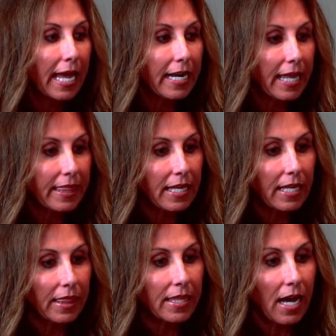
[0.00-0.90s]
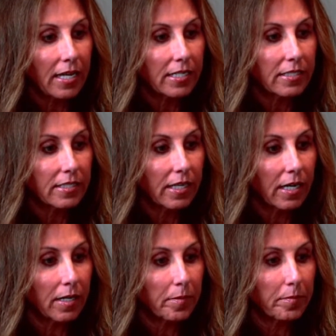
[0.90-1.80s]
And I think that,
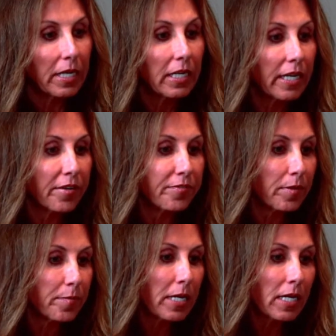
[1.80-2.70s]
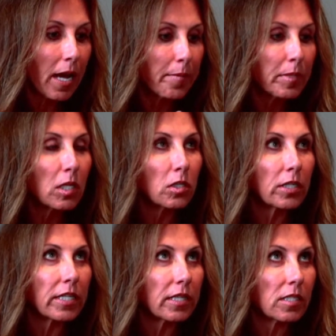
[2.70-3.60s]
and again, for me, I'm going to
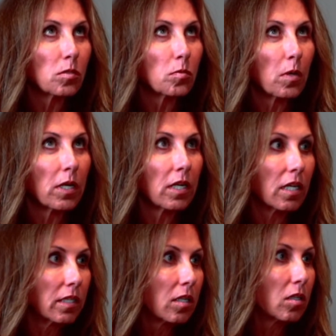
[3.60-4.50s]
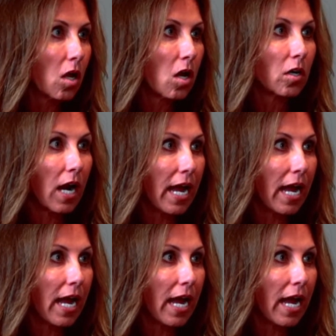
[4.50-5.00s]
look at this one a little longer.